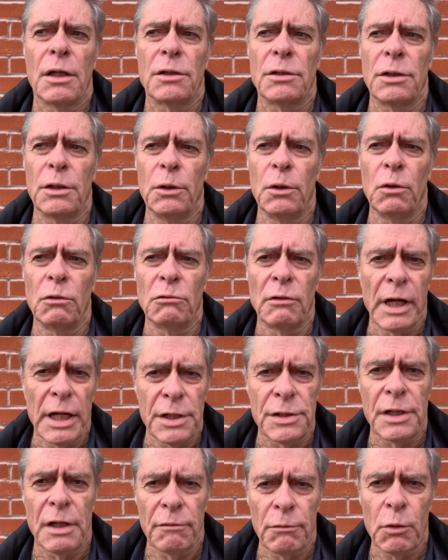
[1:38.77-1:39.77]
to
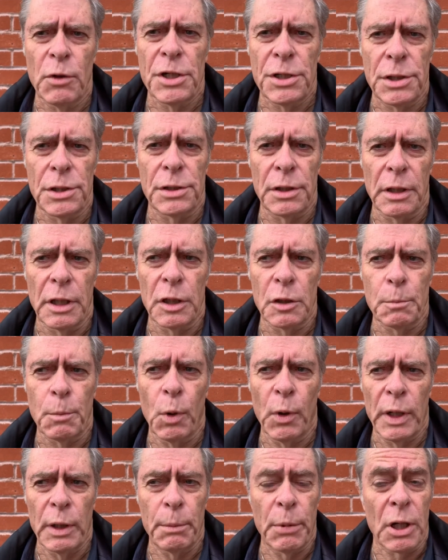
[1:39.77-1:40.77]
raise their voices at this
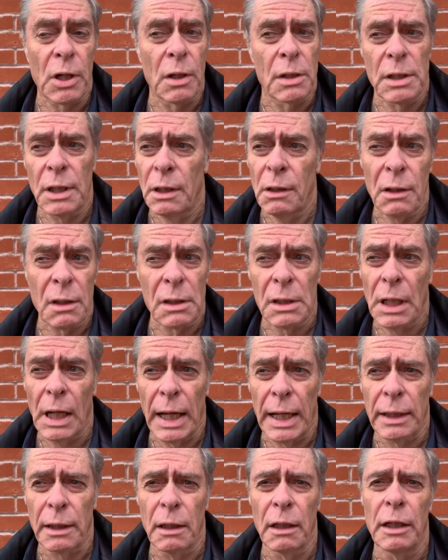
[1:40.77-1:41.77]
point, because it looks
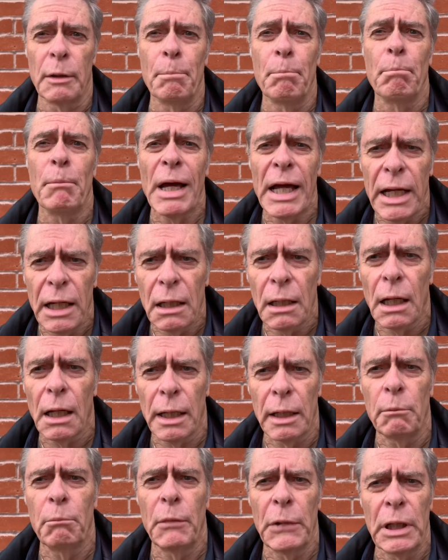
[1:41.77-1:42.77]
like the
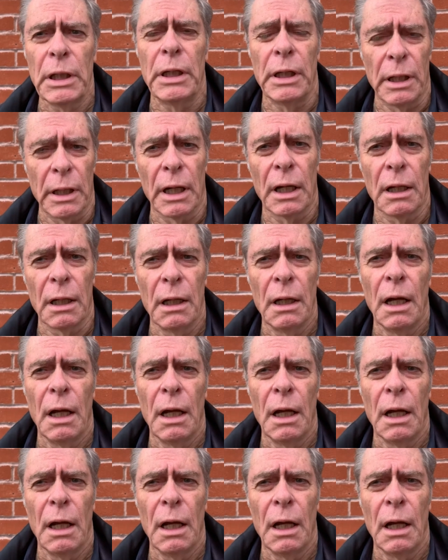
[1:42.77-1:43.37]
mainline media